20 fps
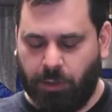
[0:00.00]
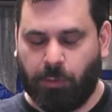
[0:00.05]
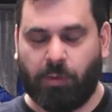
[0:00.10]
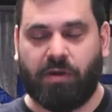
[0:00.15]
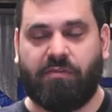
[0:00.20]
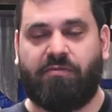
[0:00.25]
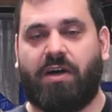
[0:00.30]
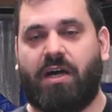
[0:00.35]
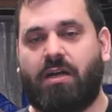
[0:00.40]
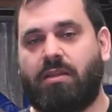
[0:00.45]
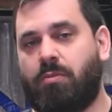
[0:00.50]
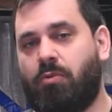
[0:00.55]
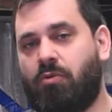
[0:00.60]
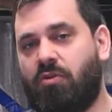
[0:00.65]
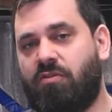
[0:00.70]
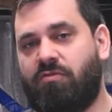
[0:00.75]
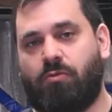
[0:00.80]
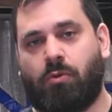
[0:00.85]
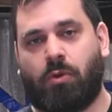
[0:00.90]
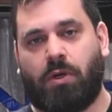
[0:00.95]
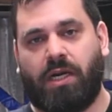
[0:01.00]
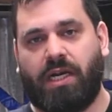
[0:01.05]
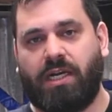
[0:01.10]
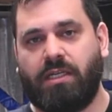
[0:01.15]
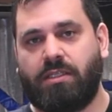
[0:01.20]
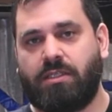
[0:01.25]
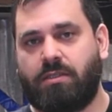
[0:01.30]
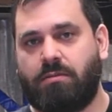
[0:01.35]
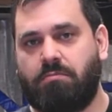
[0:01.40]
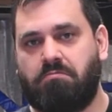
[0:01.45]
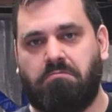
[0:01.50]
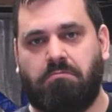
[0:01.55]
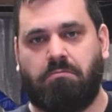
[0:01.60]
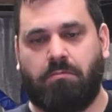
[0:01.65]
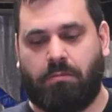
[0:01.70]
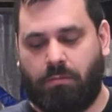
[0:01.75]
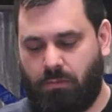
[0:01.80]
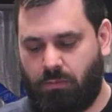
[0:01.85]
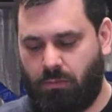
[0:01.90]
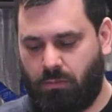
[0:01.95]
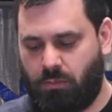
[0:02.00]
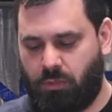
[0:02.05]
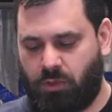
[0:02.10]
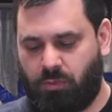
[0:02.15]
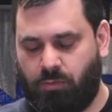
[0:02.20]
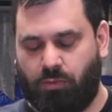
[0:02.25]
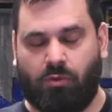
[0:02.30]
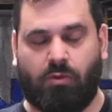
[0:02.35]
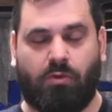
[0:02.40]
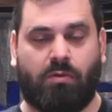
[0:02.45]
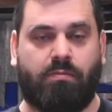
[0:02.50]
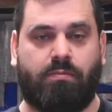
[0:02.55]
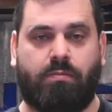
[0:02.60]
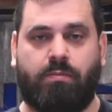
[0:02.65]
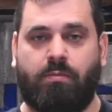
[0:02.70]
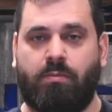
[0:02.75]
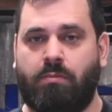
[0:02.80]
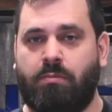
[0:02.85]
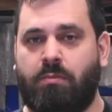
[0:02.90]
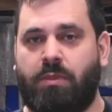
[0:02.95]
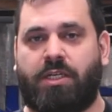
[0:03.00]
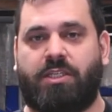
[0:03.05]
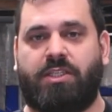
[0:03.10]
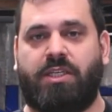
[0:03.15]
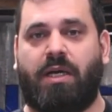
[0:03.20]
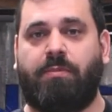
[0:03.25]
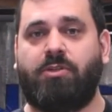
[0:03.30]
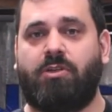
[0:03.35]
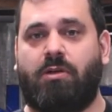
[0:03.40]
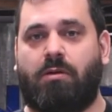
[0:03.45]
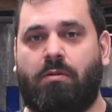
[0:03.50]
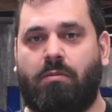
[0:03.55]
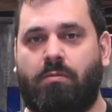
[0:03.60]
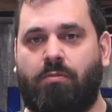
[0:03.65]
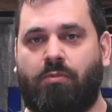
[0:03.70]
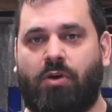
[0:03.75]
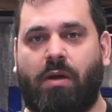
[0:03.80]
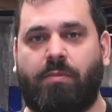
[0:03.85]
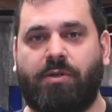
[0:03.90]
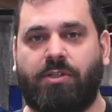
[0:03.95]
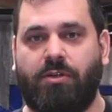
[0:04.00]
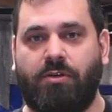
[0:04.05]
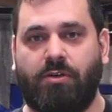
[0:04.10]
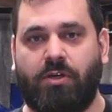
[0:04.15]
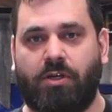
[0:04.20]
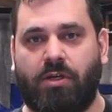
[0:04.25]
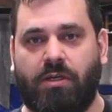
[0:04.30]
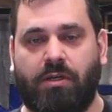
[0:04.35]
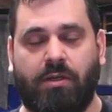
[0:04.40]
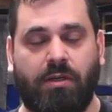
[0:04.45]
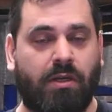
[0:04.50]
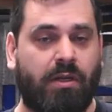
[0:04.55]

We found the 0.48s, spool exceptional, probably too good.